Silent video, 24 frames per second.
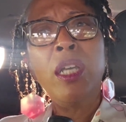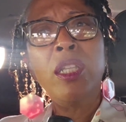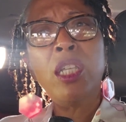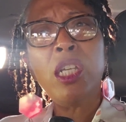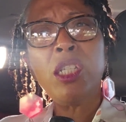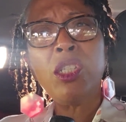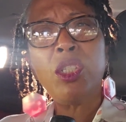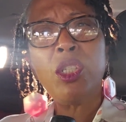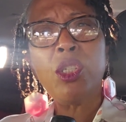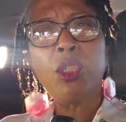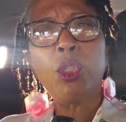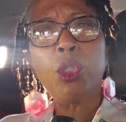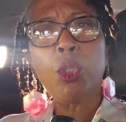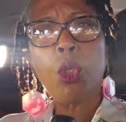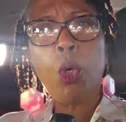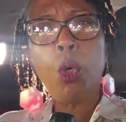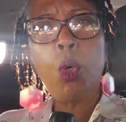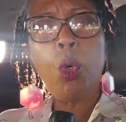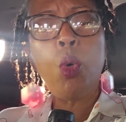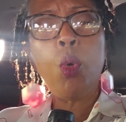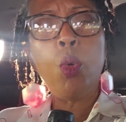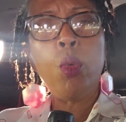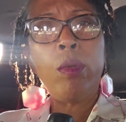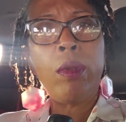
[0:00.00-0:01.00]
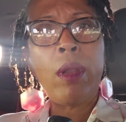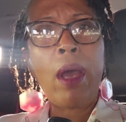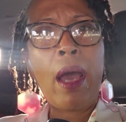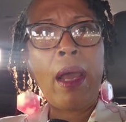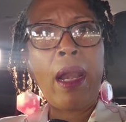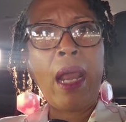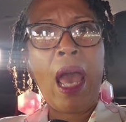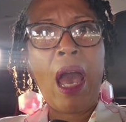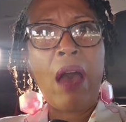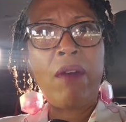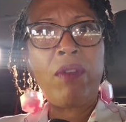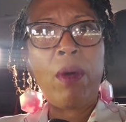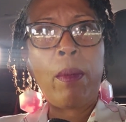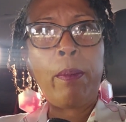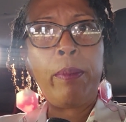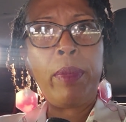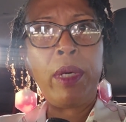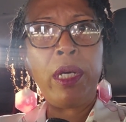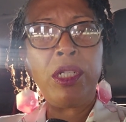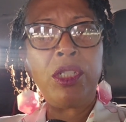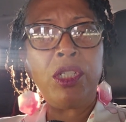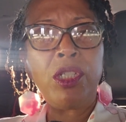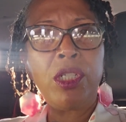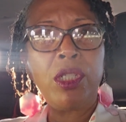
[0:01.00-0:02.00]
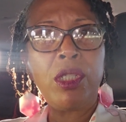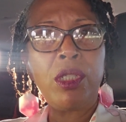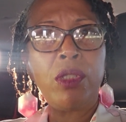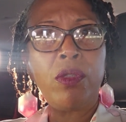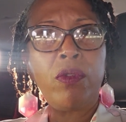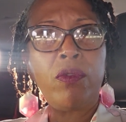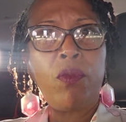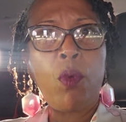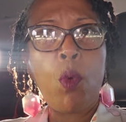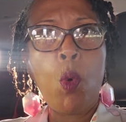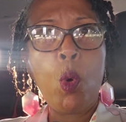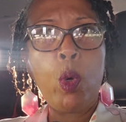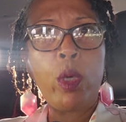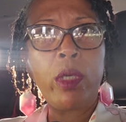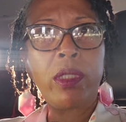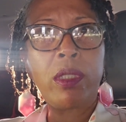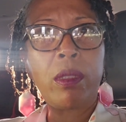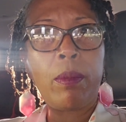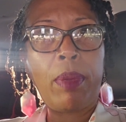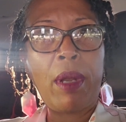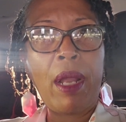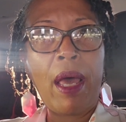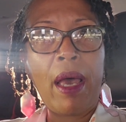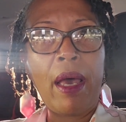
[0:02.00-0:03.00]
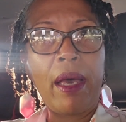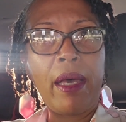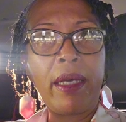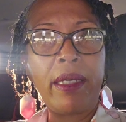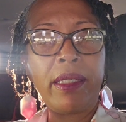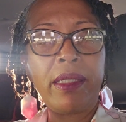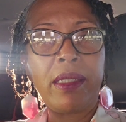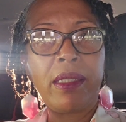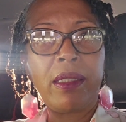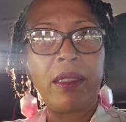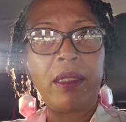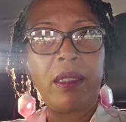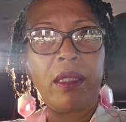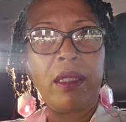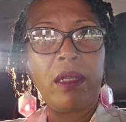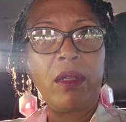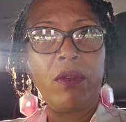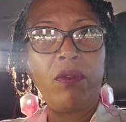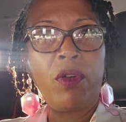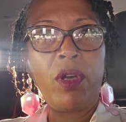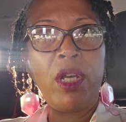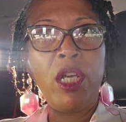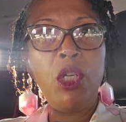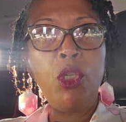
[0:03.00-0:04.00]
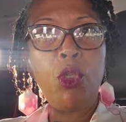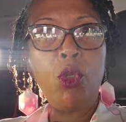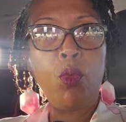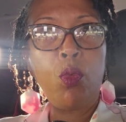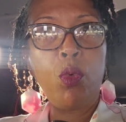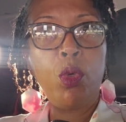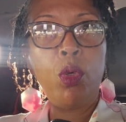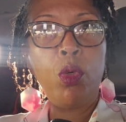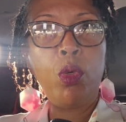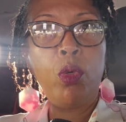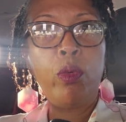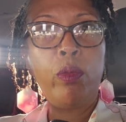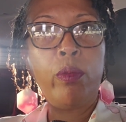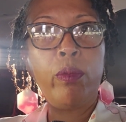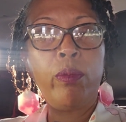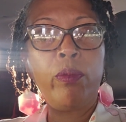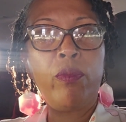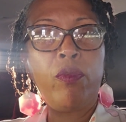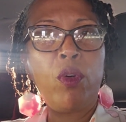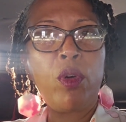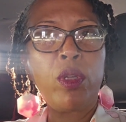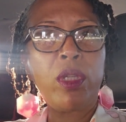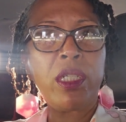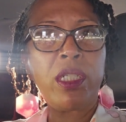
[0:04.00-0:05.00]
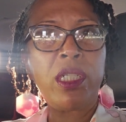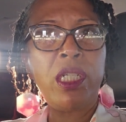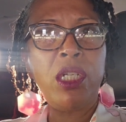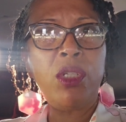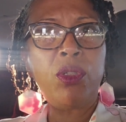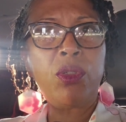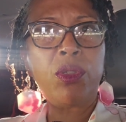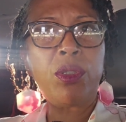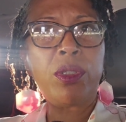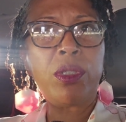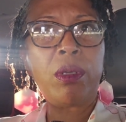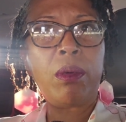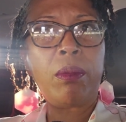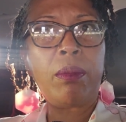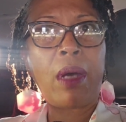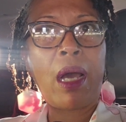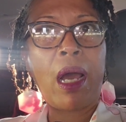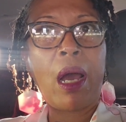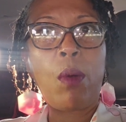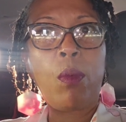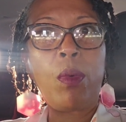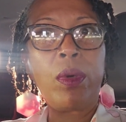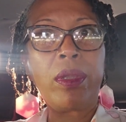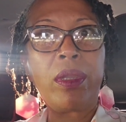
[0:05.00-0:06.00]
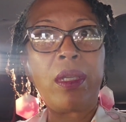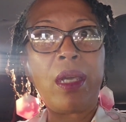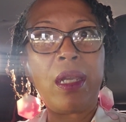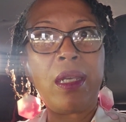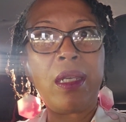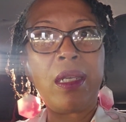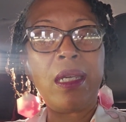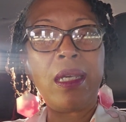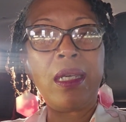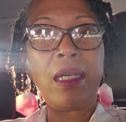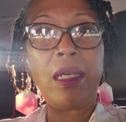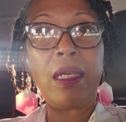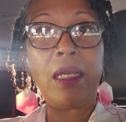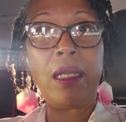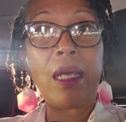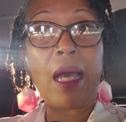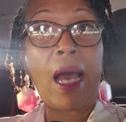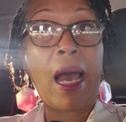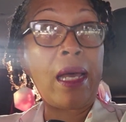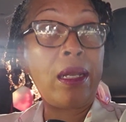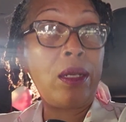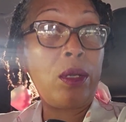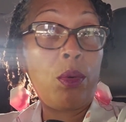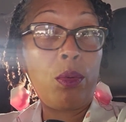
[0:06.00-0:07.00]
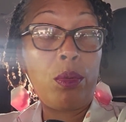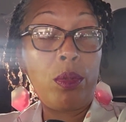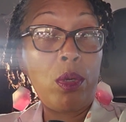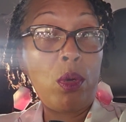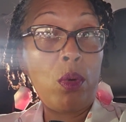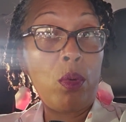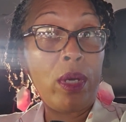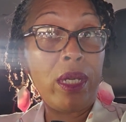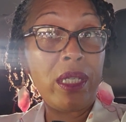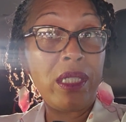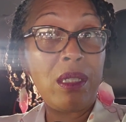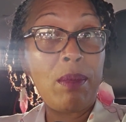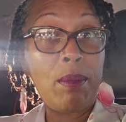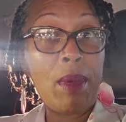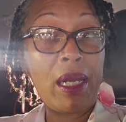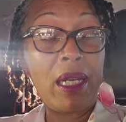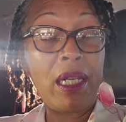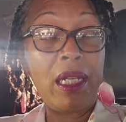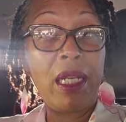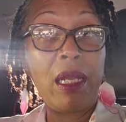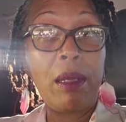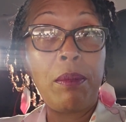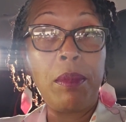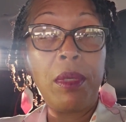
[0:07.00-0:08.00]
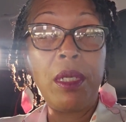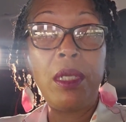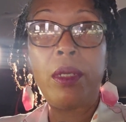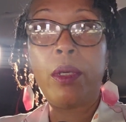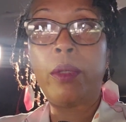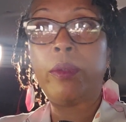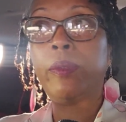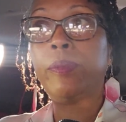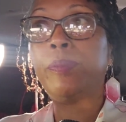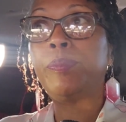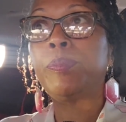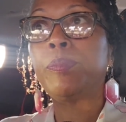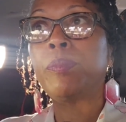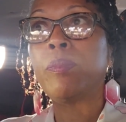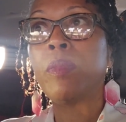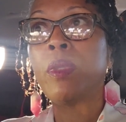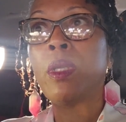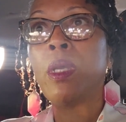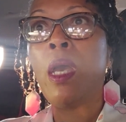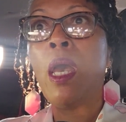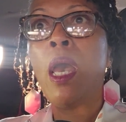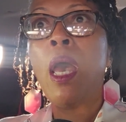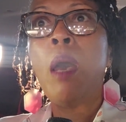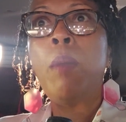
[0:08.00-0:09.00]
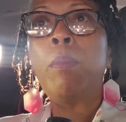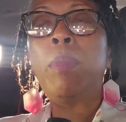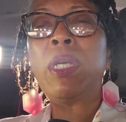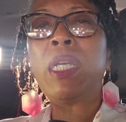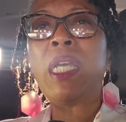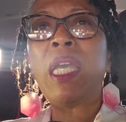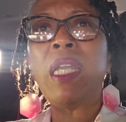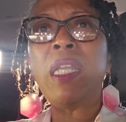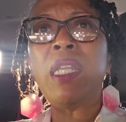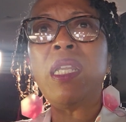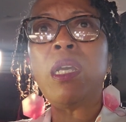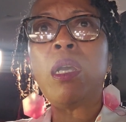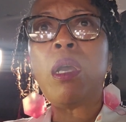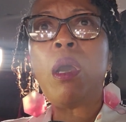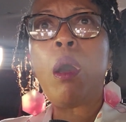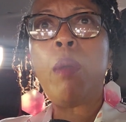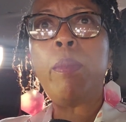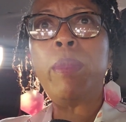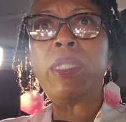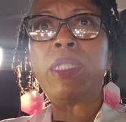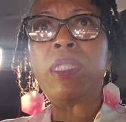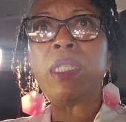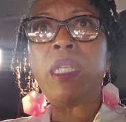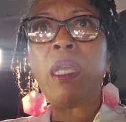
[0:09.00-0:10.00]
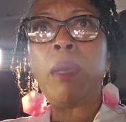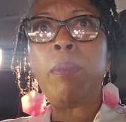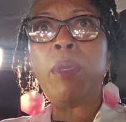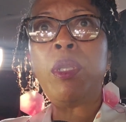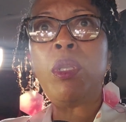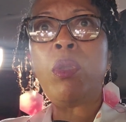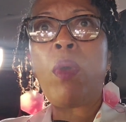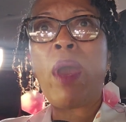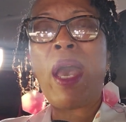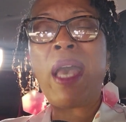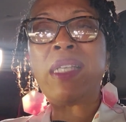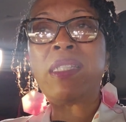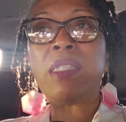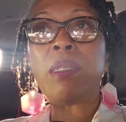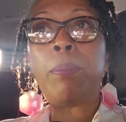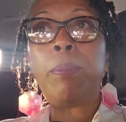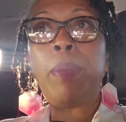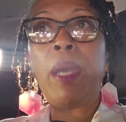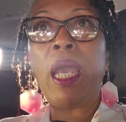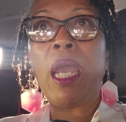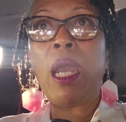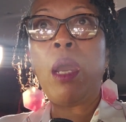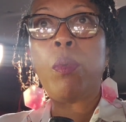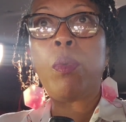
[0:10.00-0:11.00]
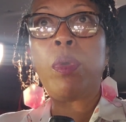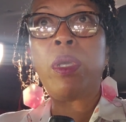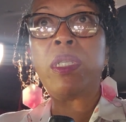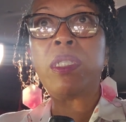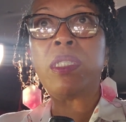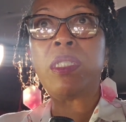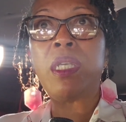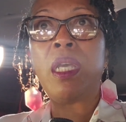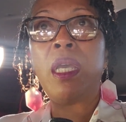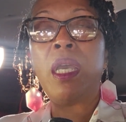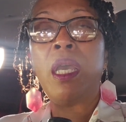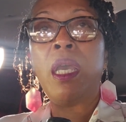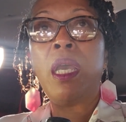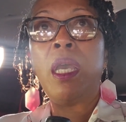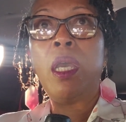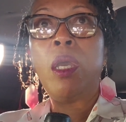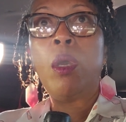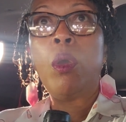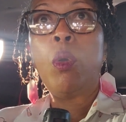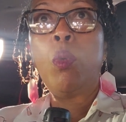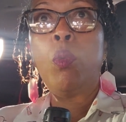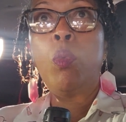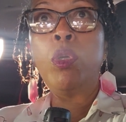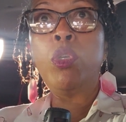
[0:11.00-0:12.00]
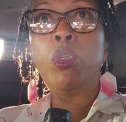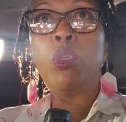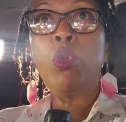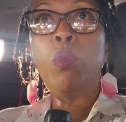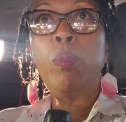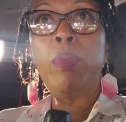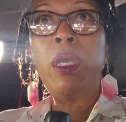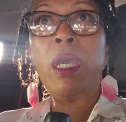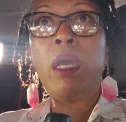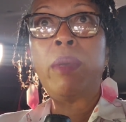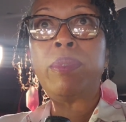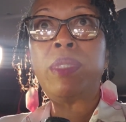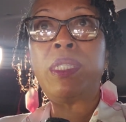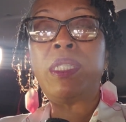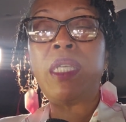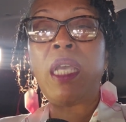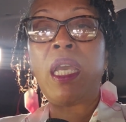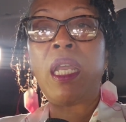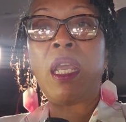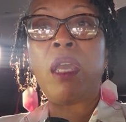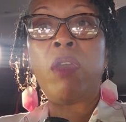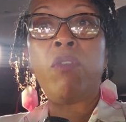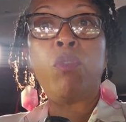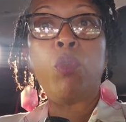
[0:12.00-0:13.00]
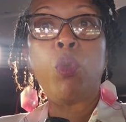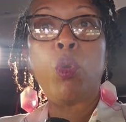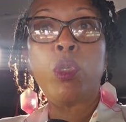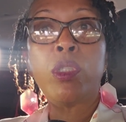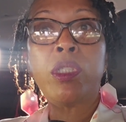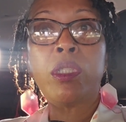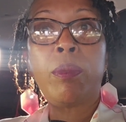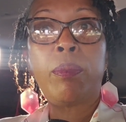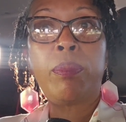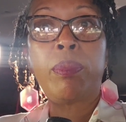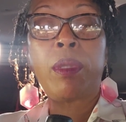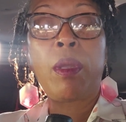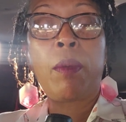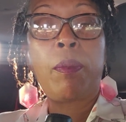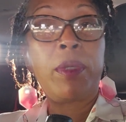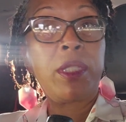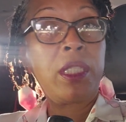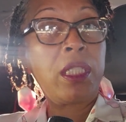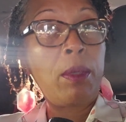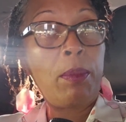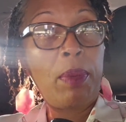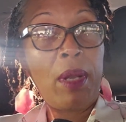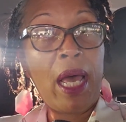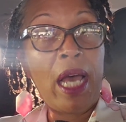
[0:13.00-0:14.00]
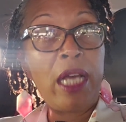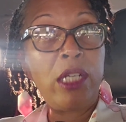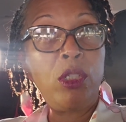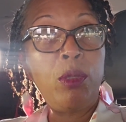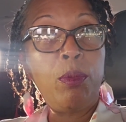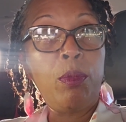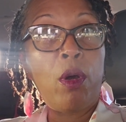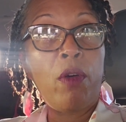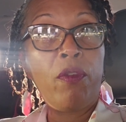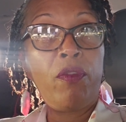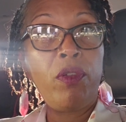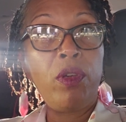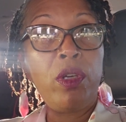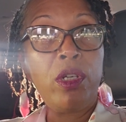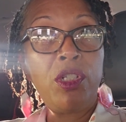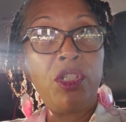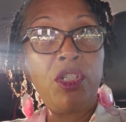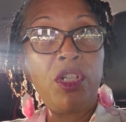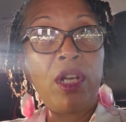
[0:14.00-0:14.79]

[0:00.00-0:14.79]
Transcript: Does the school not have a budget for supplies for each room for the teachers to buy what they need? I don't know. Can somebody let me know? But get in the comments and let me know, as a parent, would you be upset if the supplies you bought for your